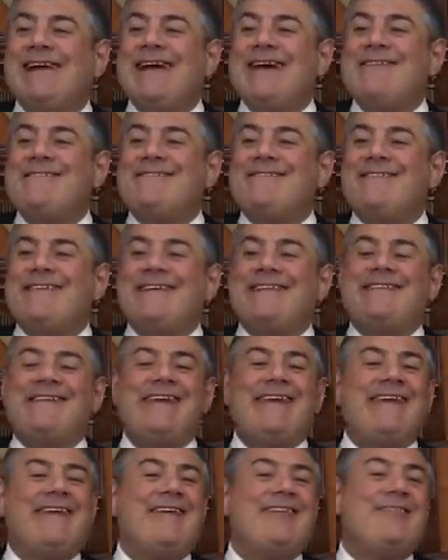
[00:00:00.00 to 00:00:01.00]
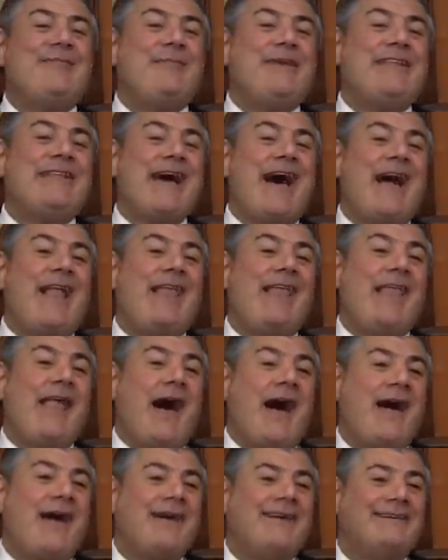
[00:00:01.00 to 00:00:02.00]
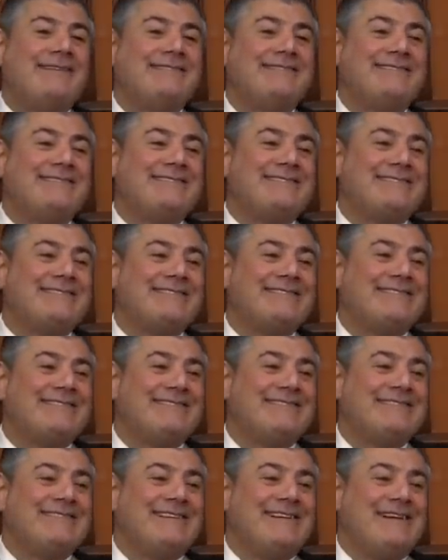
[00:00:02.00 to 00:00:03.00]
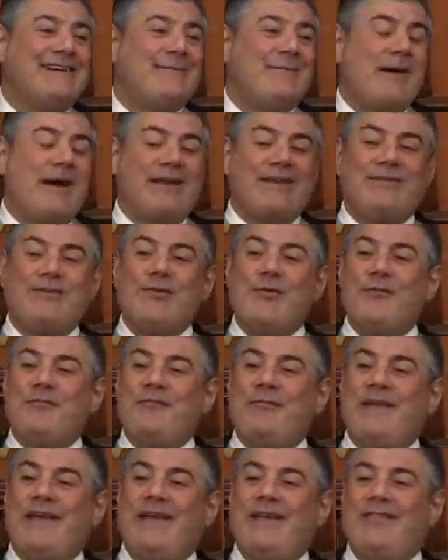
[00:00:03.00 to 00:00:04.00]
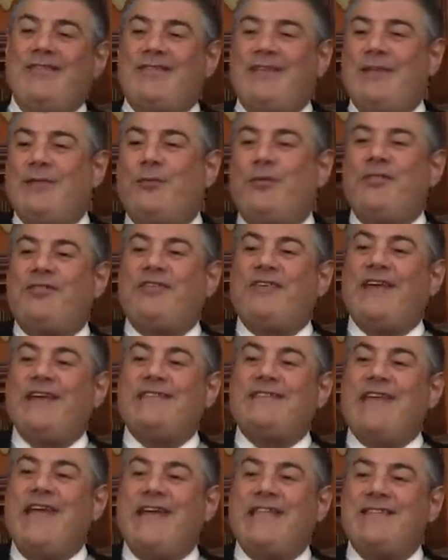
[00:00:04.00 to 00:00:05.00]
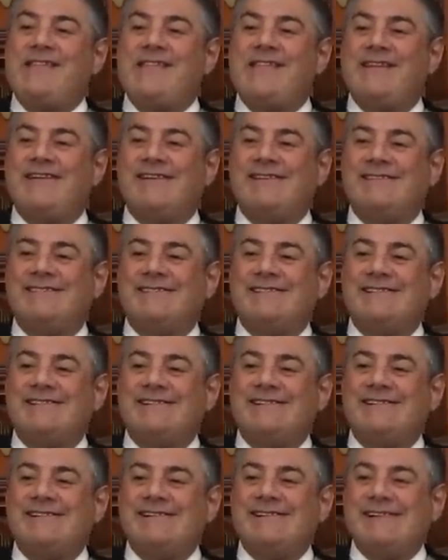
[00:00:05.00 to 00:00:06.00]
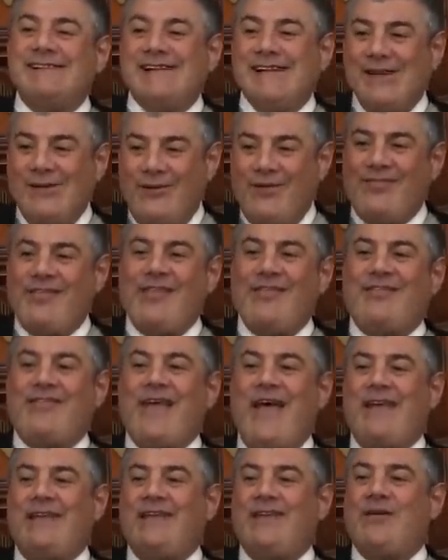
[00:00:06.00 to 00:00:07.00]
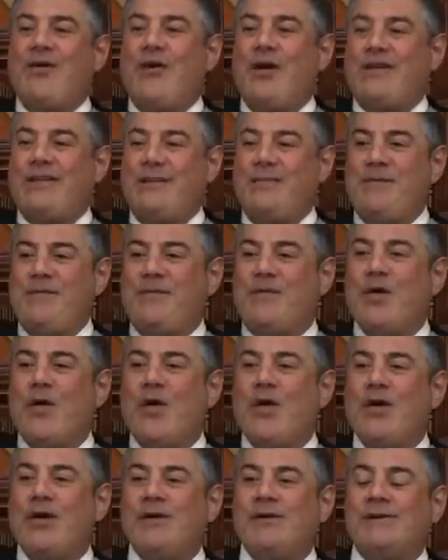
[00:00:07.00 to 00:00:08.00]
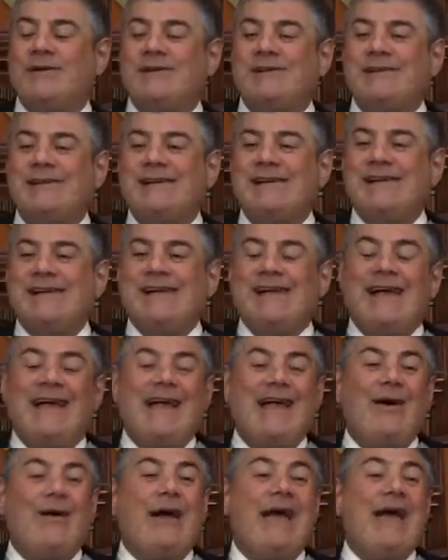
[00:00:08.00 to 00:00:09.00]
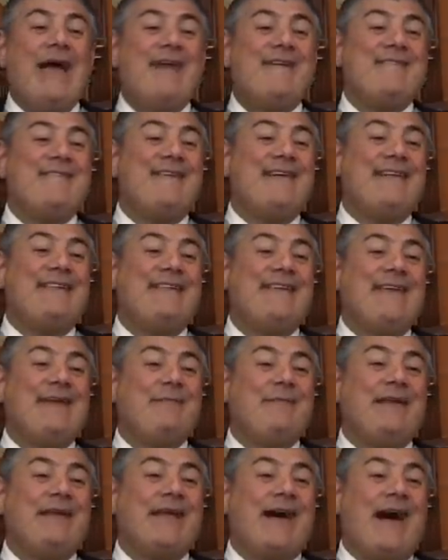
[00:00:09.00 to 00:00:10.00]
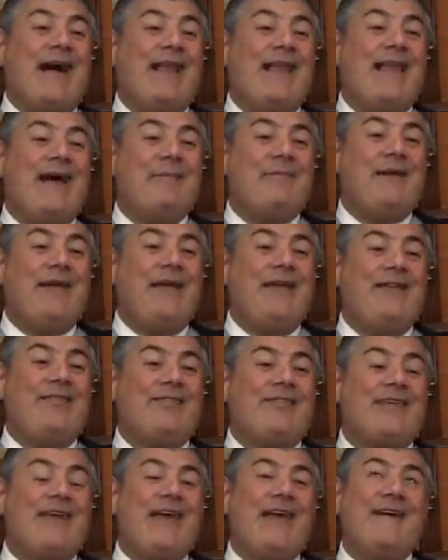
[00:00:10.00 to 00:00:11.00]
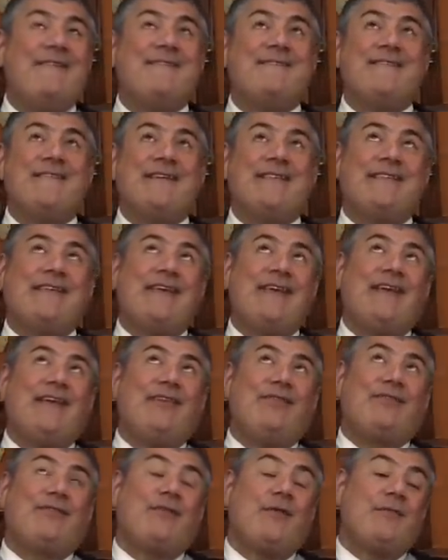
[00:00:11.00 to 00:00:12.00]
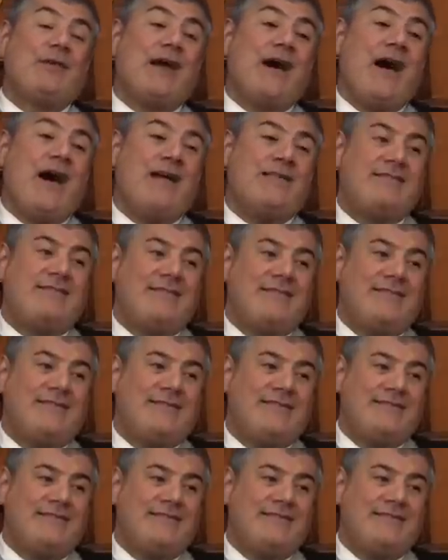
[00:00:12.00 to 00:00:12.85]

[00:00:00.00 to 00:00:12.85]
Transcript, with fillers: Everything is min Allah. Maktub means it was written. It was decided already before. Everything min Allah means everything is from God.